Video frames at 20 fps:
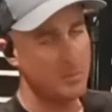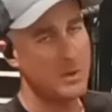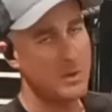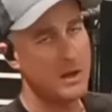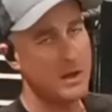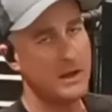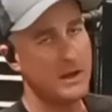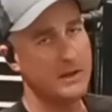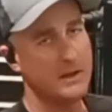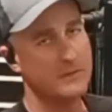
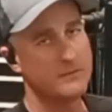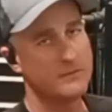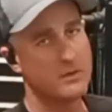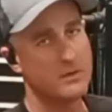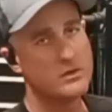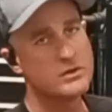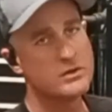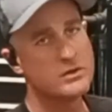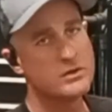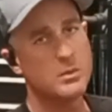my first
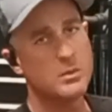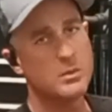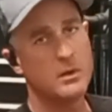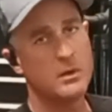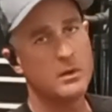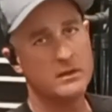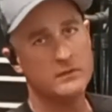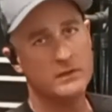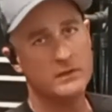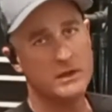one in the
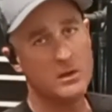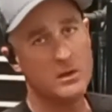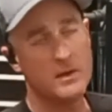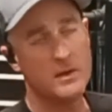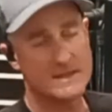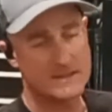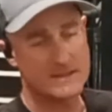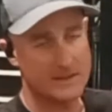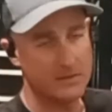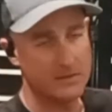video. I
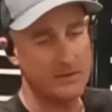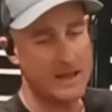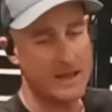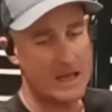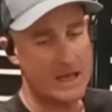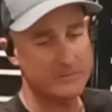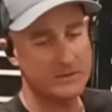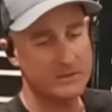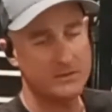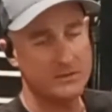still have
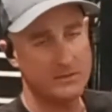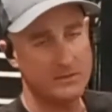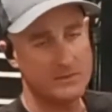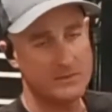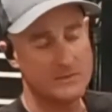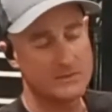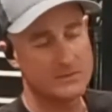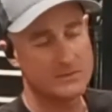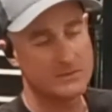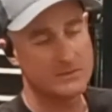it.
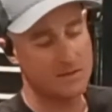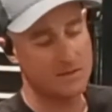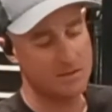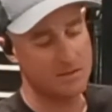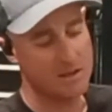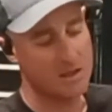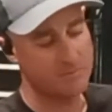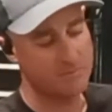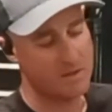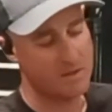I think
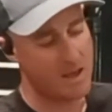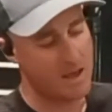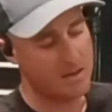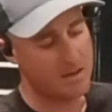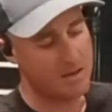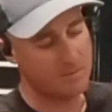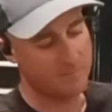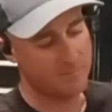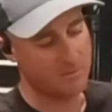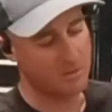I've had
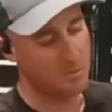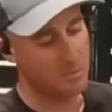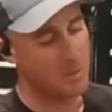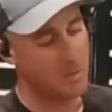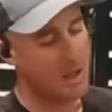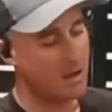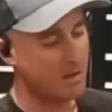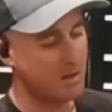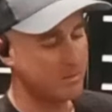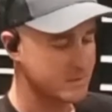it for
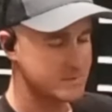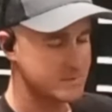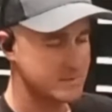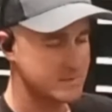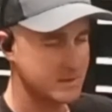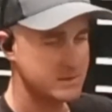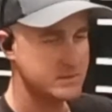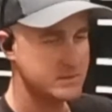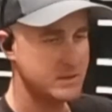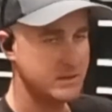about
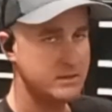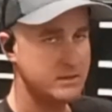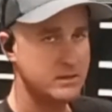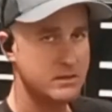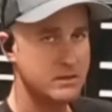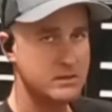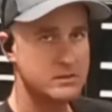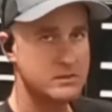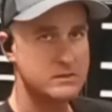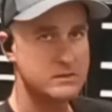16
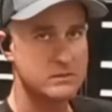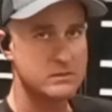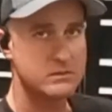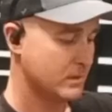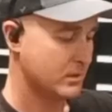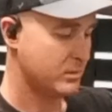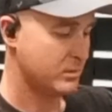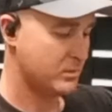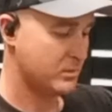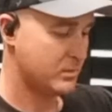years.
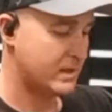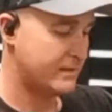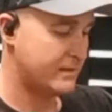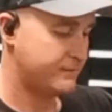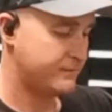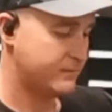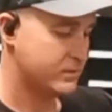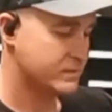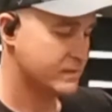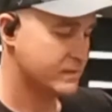But when I
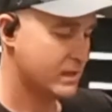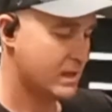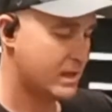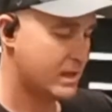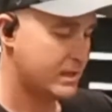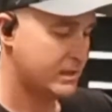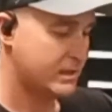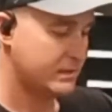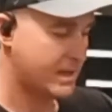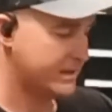first got
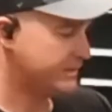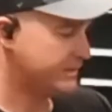it, I